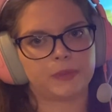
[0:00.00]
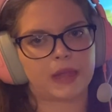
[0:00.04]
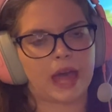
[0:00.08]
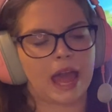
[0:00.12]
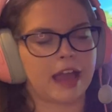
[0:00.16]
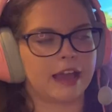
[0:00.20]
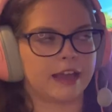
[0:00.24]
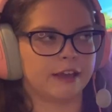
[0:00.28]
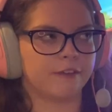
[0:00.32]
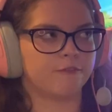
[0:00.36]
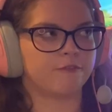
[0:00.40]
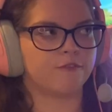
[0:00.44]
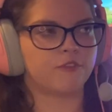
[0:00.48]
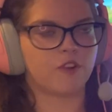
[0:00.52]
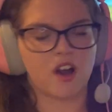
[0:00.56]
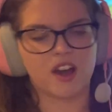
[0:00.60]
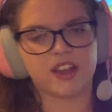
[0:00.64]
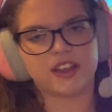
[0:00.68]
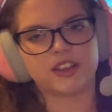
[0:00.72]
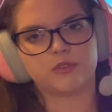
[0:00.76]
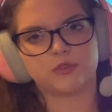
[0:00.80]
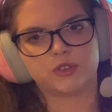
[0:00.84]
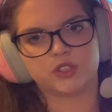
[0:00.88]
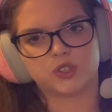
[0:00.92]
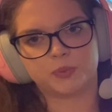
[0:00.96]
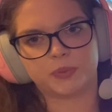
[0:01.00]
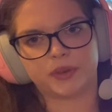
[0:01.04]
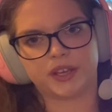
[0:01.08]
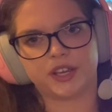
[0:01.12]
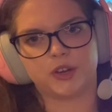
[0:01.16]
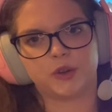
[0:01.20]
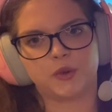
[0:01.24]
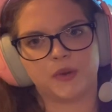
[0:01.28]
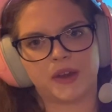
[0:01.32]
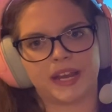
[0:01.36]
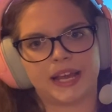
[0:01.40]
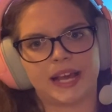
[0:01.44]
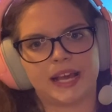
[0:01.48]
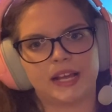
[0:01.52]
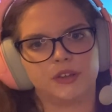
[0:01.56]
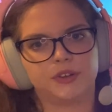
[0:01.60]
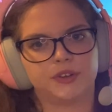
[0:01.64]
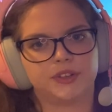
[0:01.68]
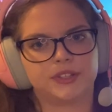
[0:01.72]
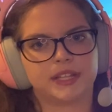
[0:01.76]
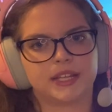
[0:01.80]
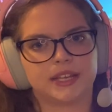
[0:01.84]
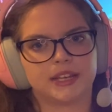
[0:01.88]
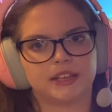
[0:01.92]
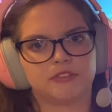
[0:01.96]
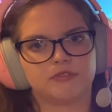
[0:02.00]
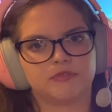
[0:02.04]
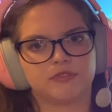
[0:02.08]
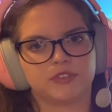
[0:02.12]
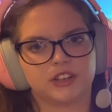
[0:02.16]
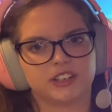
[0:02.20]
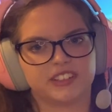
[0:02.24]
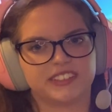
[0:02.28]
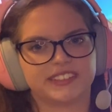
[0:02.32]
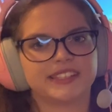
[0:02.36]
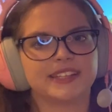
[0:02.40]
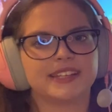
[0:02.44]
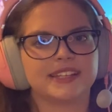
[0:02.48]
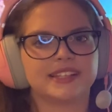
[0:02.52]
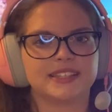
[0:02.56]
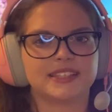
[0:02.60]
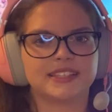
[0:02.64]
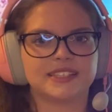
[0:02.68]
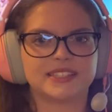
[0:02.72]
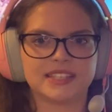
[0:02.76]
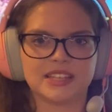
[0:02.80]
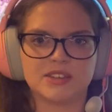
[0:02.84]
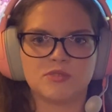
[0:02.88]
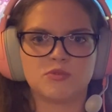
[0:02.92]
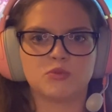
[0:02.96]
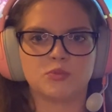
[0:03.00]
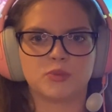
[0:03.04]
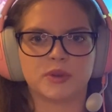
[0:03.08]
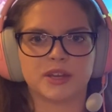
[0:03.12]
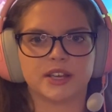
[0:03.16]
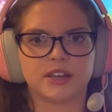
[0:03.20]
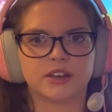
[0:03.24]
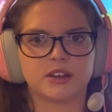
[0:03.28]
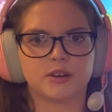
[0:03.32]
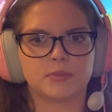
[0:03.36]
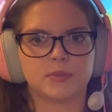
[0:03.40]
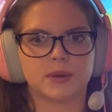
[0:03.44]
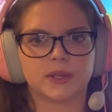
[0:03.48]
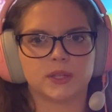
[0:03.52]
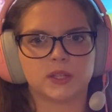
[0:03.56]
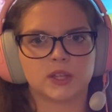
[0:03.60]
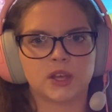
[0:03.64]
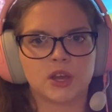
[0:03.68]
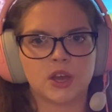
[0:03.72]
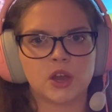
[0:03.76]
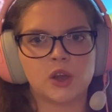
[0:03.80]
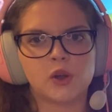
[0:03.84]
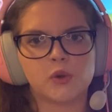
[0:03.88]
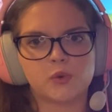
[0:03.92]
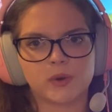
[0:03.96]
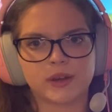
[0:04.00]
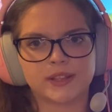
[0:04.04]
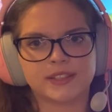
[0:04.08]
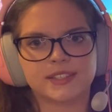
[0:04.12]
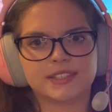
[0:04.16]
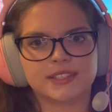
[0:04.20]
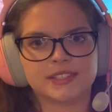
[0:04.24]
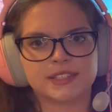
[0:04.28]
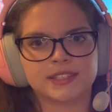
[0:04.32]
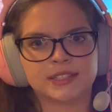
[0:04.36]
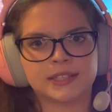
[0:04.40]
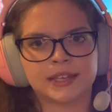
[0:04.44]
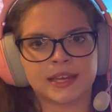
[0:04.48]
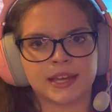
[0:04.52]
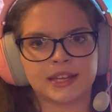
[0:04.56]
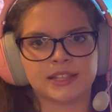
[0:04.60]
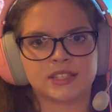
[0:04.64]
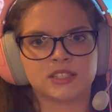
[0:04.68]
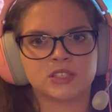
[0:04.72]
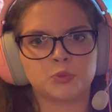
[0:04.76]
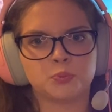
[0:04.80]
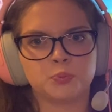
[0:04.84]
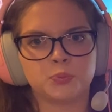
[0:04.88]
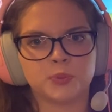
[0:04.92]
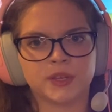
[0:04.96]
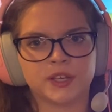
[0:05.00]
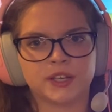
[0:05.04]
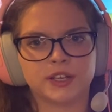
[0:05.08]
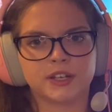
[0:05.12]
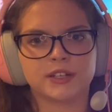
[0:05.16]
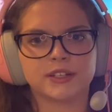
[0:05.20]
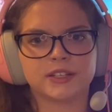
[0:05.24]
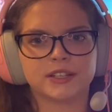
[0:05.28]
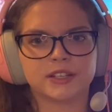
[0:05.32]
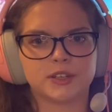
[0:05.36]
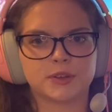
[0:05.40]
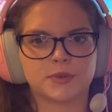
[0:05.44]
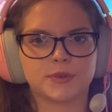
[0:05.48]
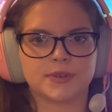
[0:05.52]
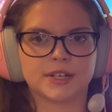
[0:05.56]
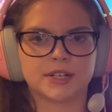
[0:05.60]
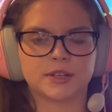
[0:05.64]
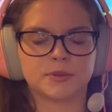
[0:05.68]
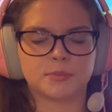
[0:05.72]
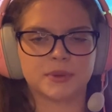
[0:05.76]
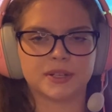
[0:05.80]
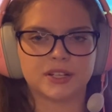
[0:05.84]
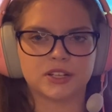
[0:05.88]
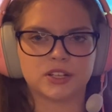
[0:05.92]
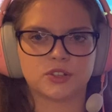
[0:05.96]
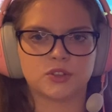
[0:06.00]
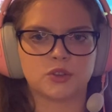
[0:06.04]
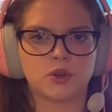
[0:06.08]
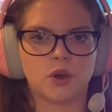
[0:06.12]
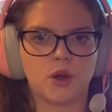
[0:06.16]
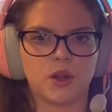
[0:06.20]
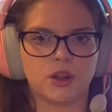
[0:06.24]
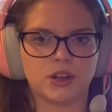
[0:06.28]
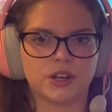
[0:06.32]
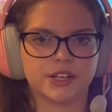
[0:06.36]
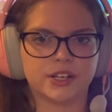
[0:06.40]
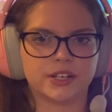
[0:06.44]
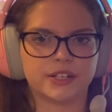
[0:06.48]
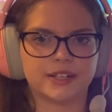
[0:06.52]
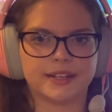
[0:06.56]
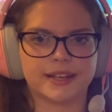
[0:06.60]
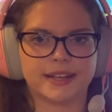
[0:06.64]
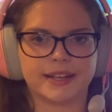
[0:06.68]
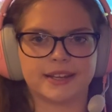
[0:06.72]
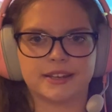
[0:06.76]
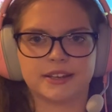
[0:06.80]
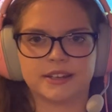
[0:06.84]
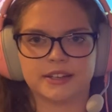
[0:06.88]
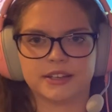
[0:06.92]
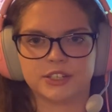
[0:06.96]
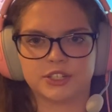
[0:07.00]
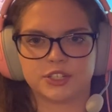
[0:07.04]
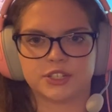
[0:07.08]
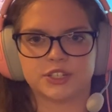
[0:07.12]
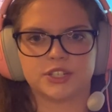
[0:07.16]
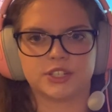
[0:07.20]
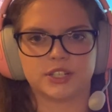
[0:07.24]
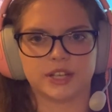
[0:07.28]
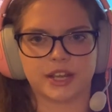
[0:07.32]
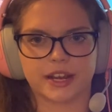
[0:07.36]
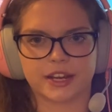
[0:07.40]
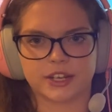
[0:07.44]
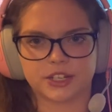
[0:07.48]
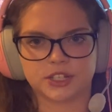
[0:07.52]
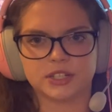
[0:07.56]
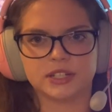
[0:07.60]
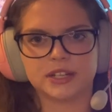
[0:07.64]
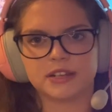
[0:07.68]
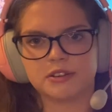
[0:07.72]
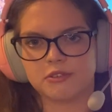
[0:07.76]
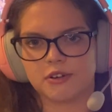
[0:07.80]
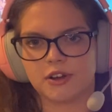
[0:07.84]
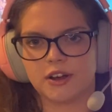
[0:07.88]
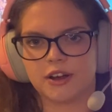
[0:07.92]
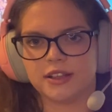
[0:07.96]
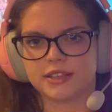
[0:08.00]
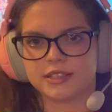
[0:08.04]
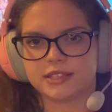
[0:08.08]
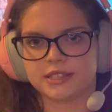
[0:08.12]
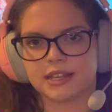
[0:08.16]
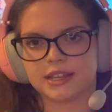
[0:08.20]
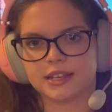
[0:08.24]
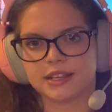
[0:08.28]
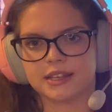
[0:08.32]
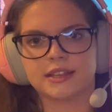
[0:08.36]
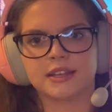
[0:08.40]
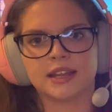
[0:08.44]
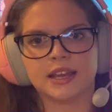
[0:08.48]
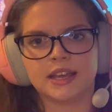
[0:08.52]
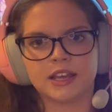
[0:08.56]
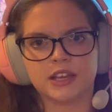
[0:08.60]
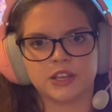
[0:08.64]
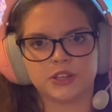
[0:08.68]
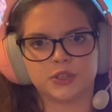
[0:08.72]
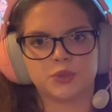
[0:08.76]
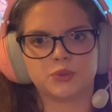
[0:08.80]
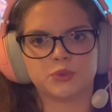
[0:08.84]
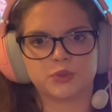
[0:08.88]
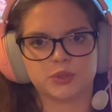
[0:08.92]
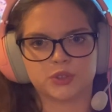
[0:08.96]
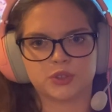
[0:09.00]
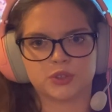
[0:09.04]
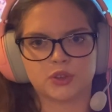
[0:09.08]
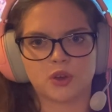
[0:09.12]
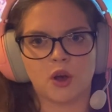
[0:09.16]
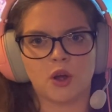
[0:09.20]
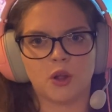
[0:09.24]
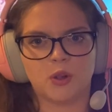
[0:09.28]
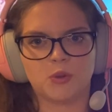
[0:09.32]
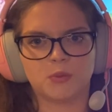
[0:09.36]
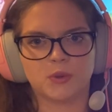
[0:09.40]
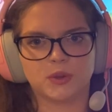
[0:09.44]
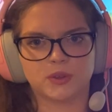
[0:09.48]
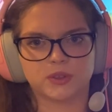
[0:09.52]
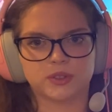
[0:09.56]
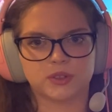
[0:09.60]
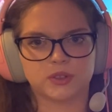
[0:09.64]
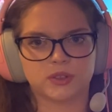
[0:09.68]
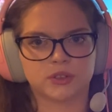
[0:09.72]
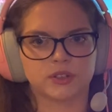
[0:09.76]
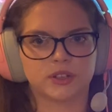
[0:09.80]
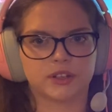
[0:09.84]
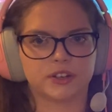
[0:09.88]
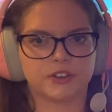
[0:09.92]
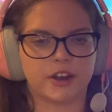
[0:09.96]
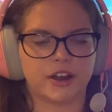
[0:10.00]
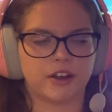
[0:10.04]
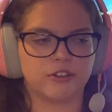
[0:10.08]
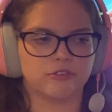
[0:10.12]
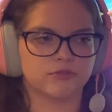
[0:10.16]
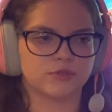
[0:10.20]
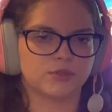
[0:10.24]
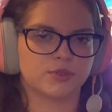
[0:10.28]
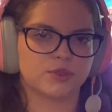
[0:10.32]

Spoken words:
I thought it was bigger when I looked at it first. It seemed bigger, but once the skates appeared, they were a bit taller than she actually was, and she was almost on the ground.